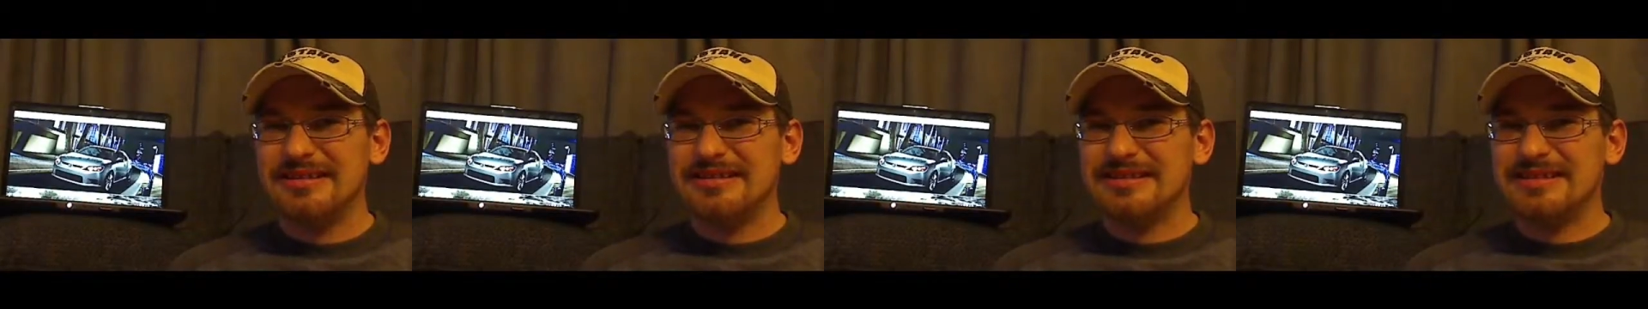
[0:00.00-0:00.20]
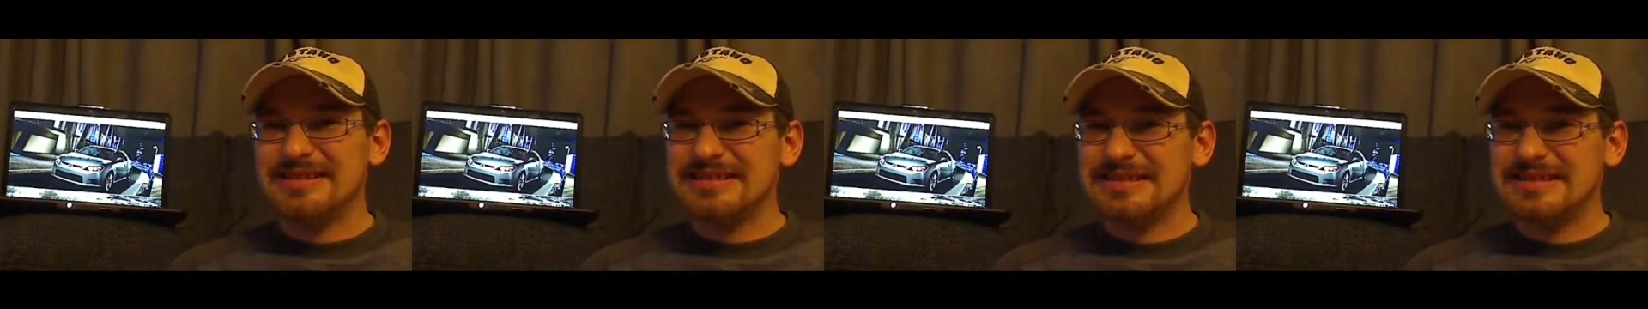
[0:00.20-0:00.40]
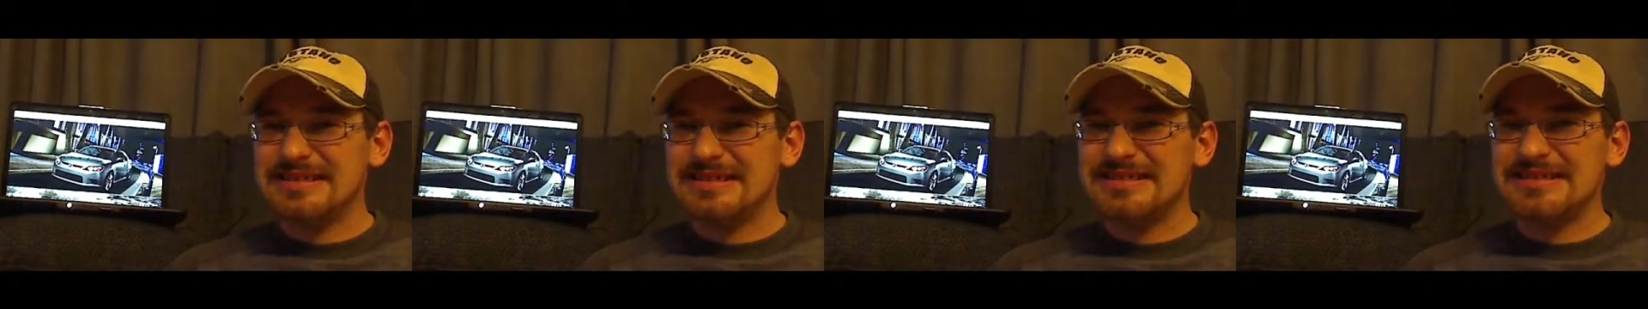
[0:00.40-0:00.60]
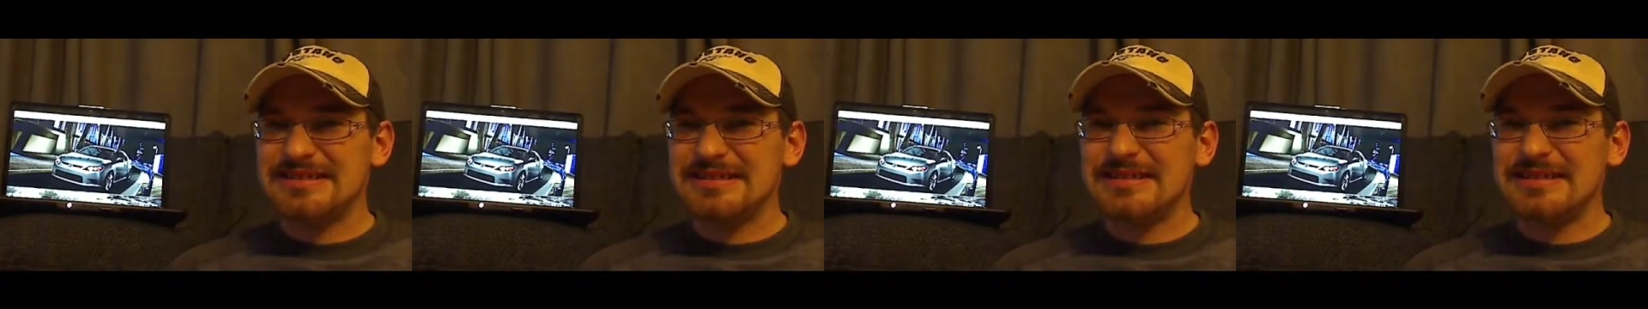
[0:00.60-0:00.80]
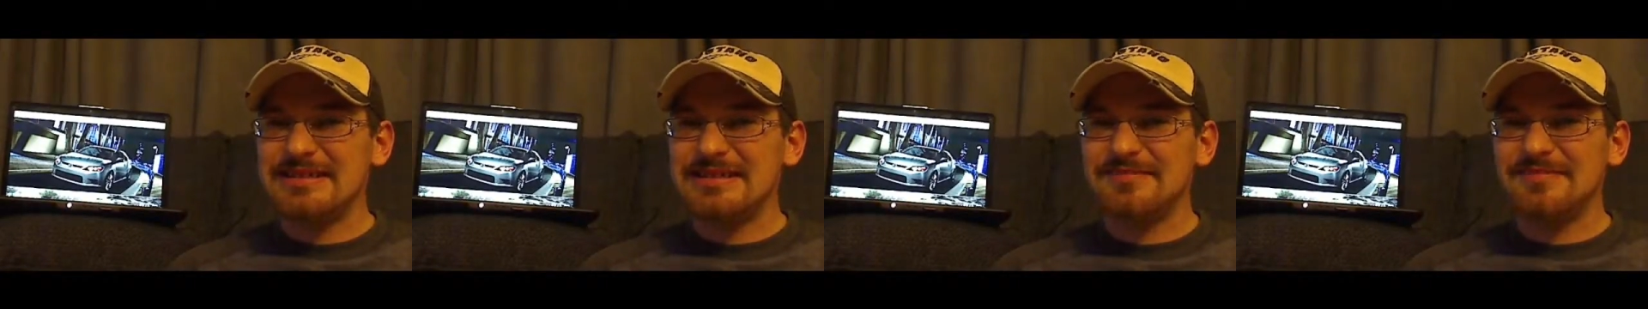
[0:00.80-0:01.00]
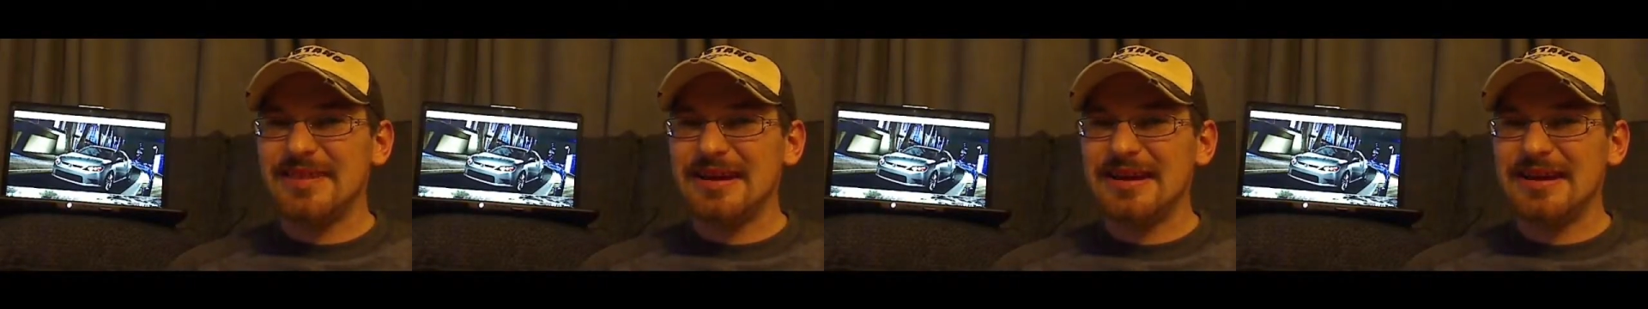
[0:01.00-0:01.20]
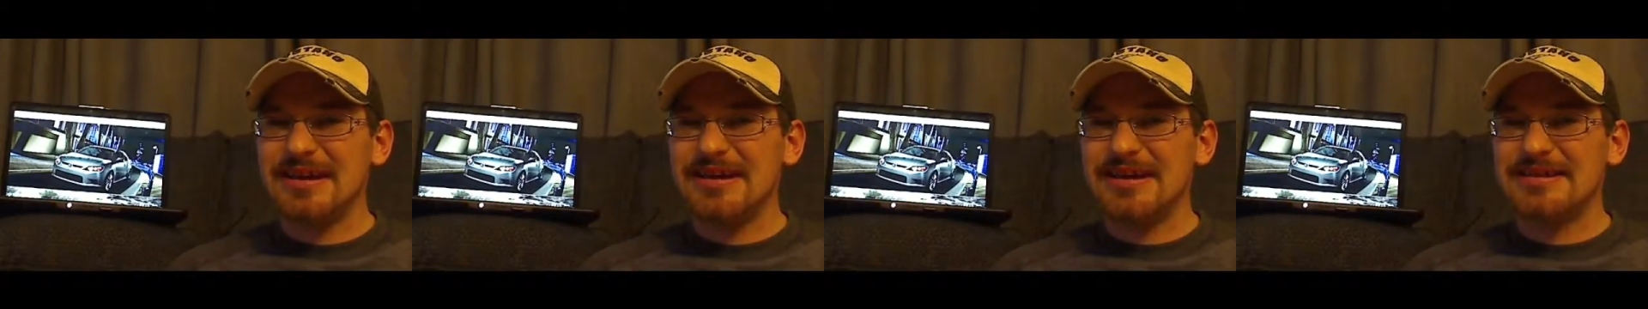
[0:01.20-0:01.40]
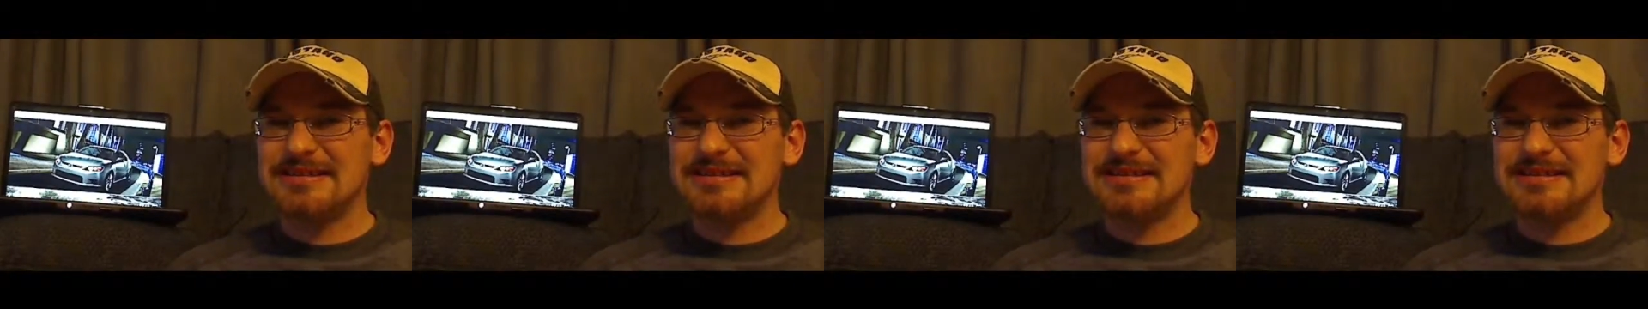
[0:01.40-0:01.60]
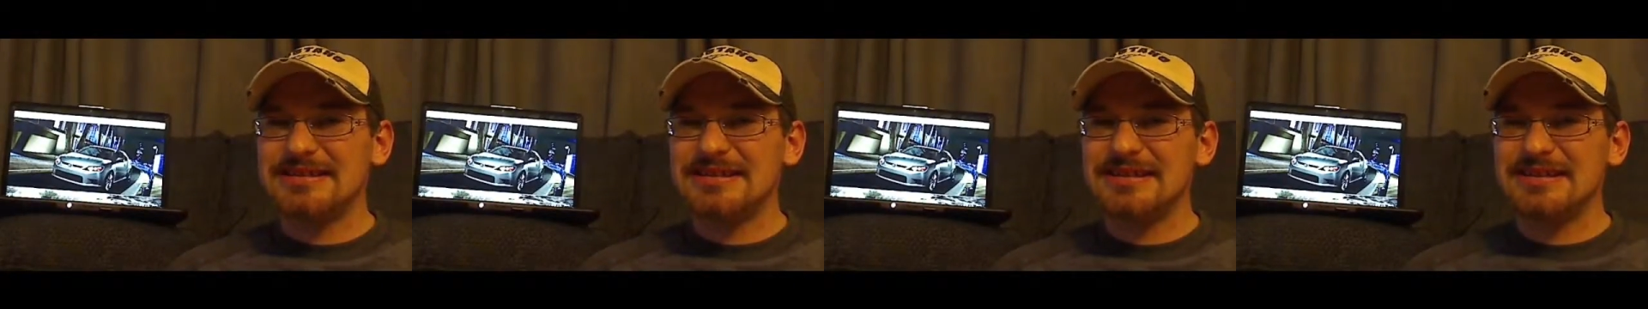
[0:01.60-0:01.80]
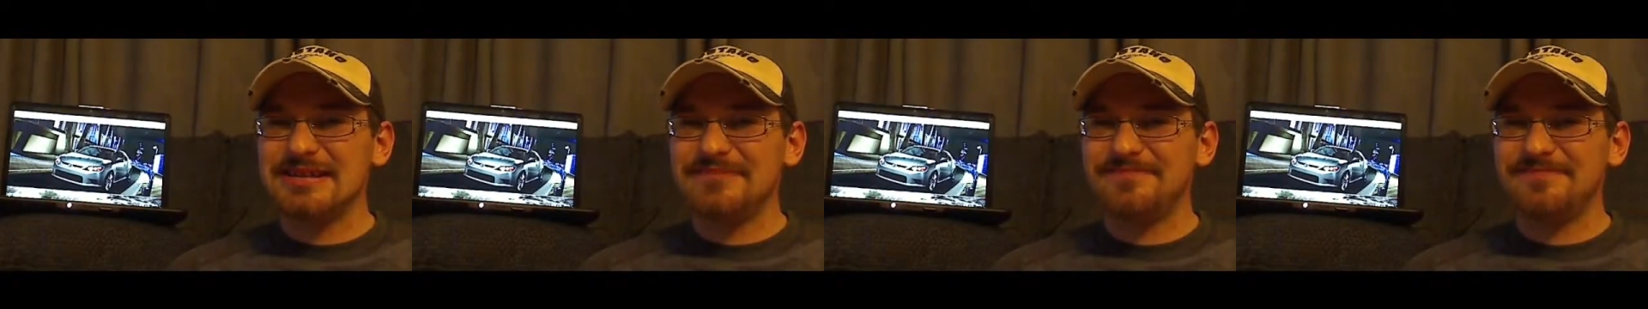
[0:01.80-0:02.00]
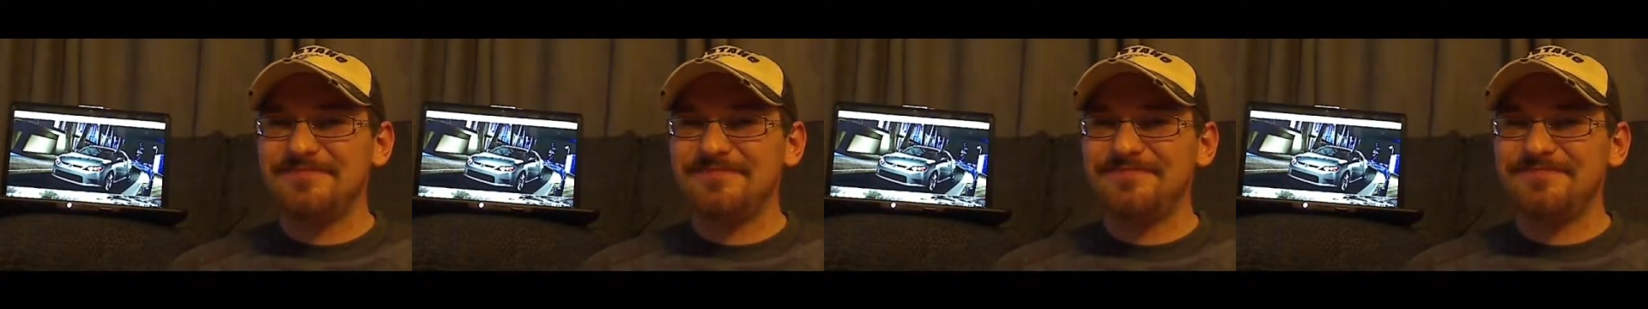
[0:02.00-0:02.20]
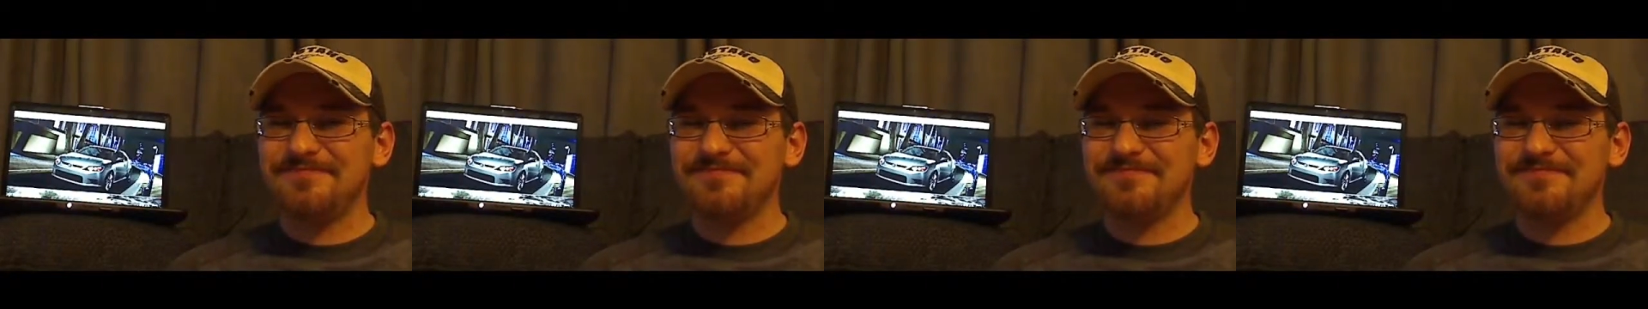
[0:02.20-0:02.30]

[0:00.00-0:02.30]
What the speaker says: the TC may seem